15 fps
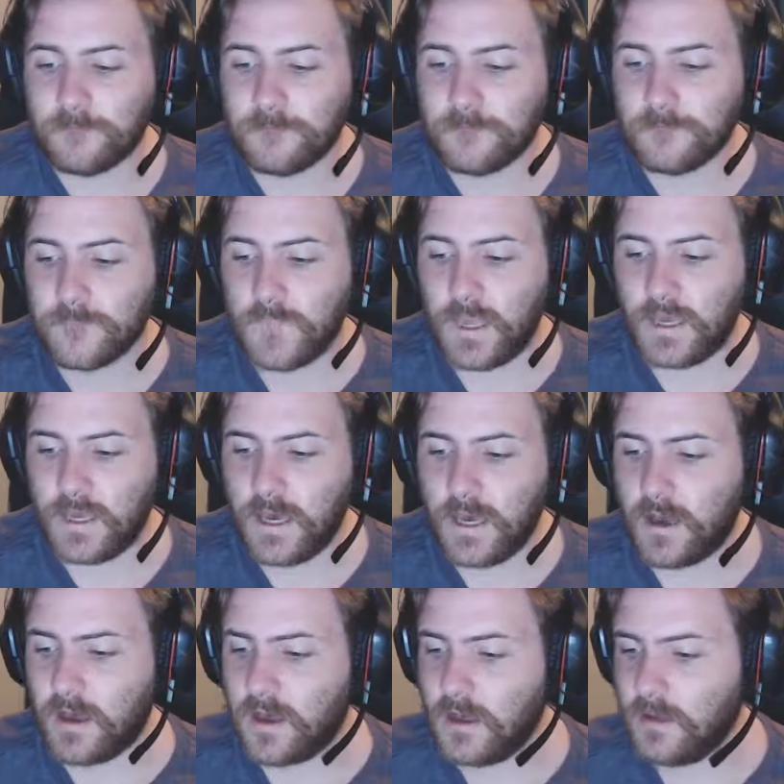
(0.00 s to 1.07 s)
yeah,
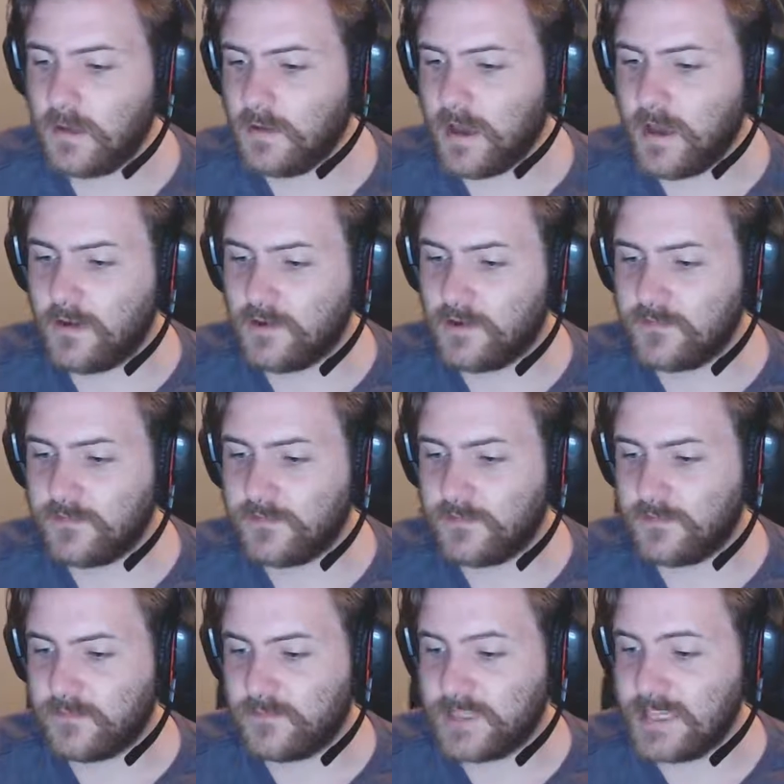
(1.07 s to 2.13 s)
out of
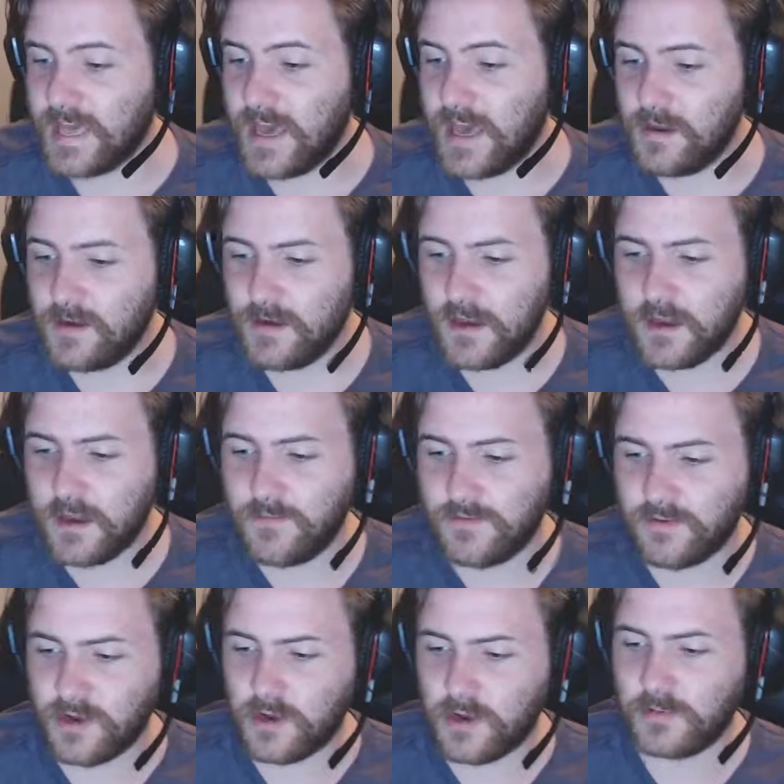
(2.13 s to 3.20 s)
10, I'd
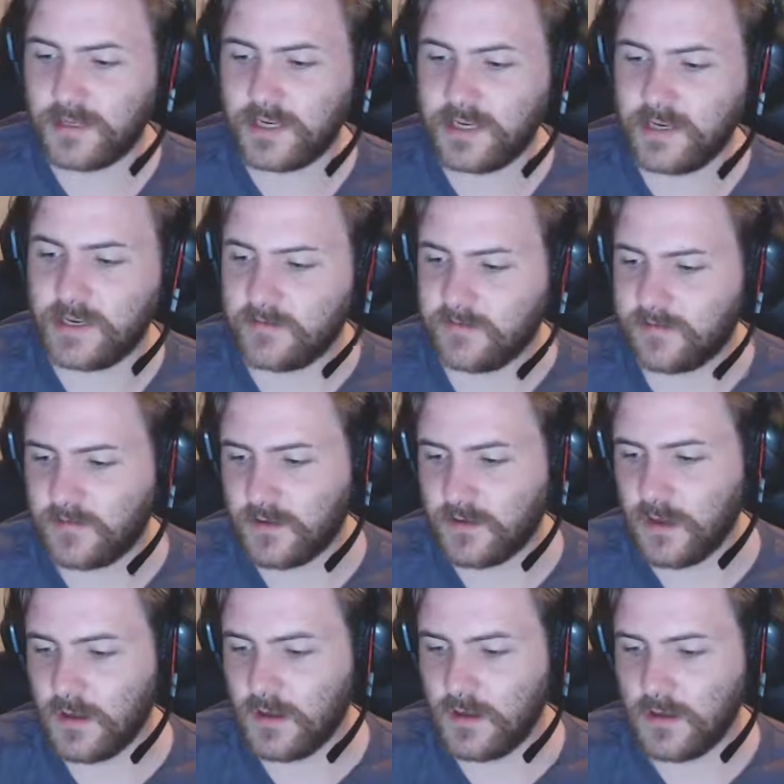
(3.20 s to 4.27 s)
probably give
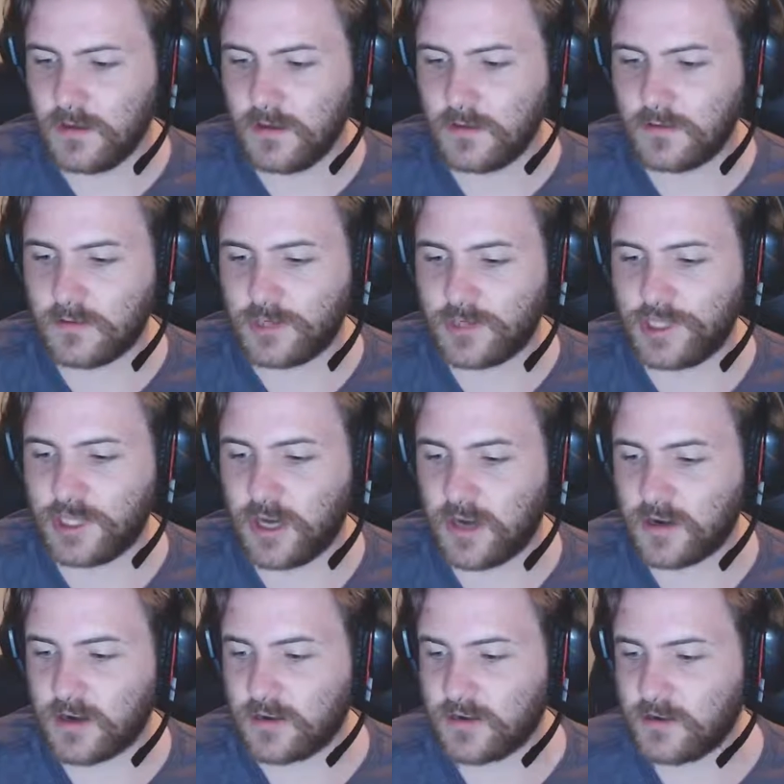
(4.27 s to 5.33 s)
the
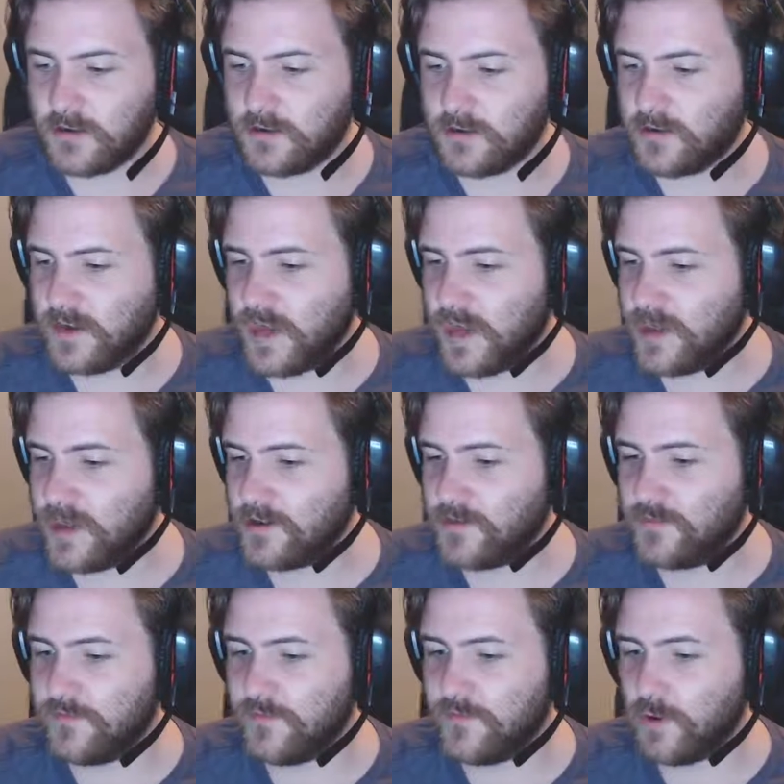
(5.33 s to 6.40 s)
Shocker and
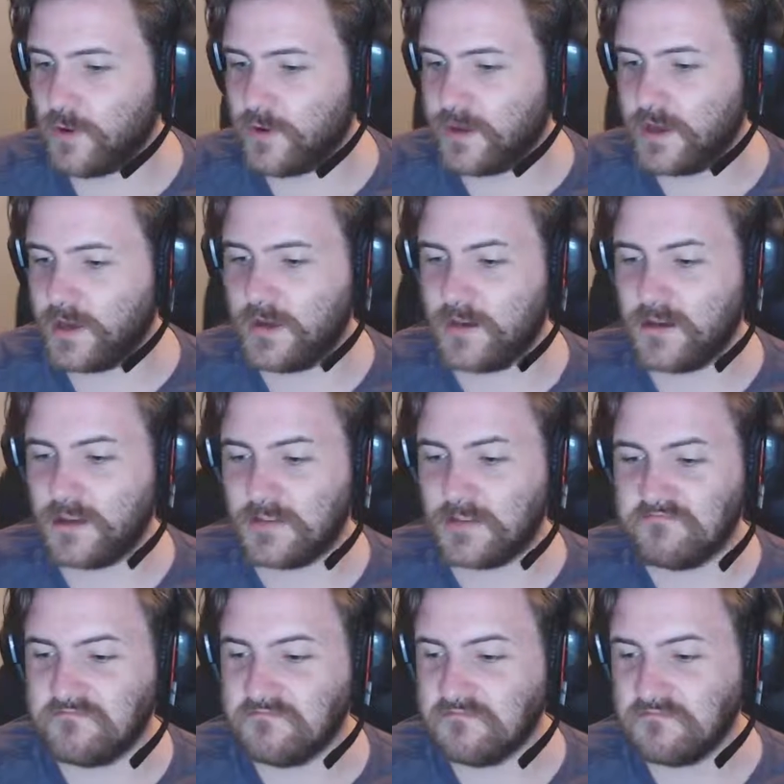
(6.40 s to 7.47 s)
Euphoria a
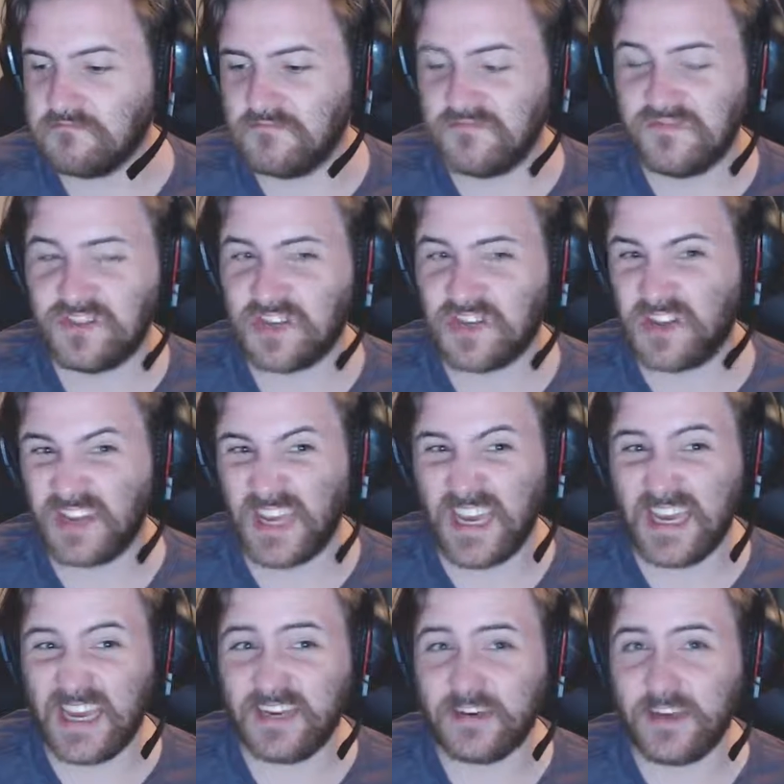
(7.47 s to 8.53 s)
solid
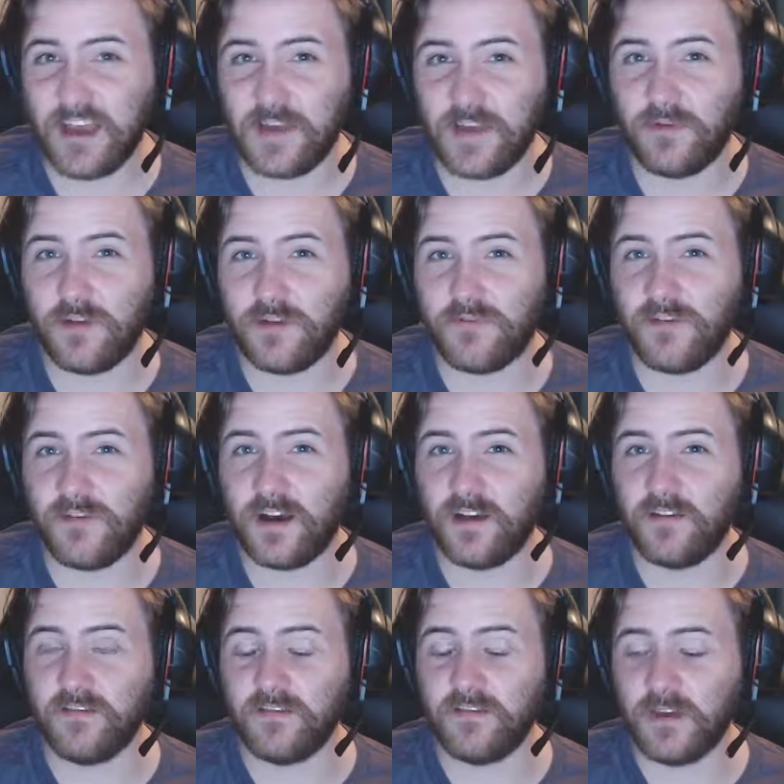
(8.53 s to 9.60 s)
8,
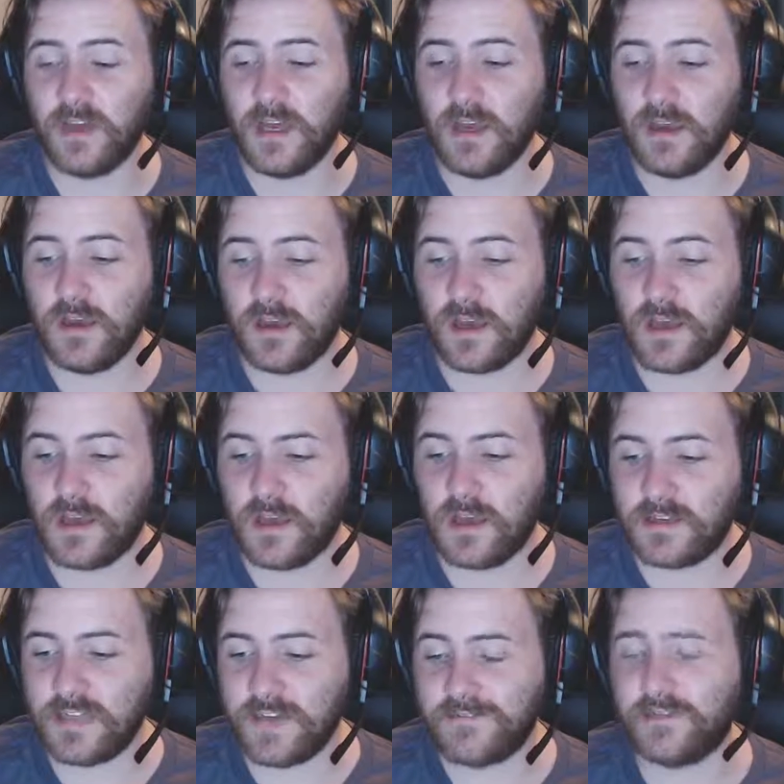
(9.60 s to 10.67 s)
8.5.
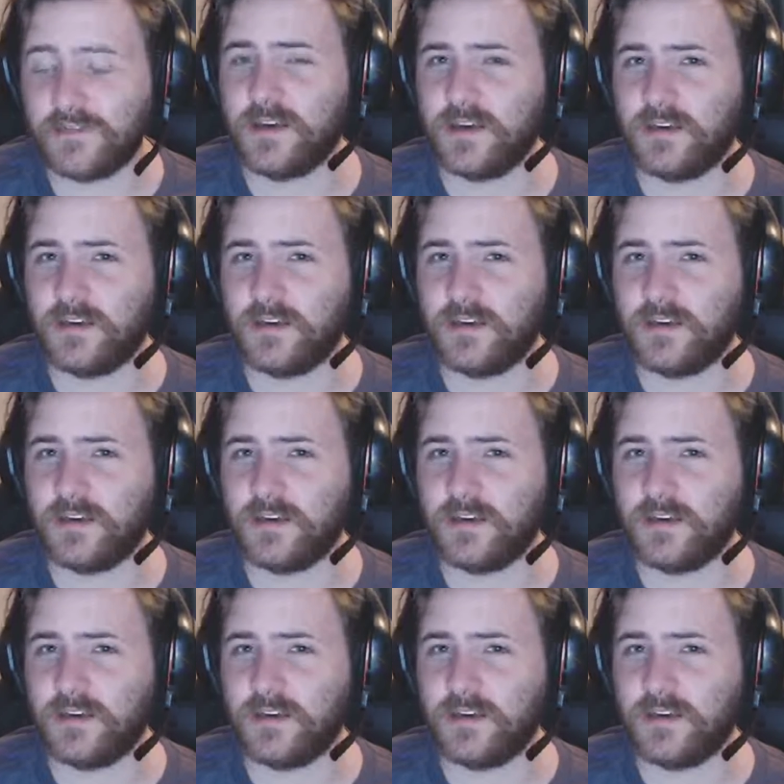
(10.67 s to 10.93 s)
Definitely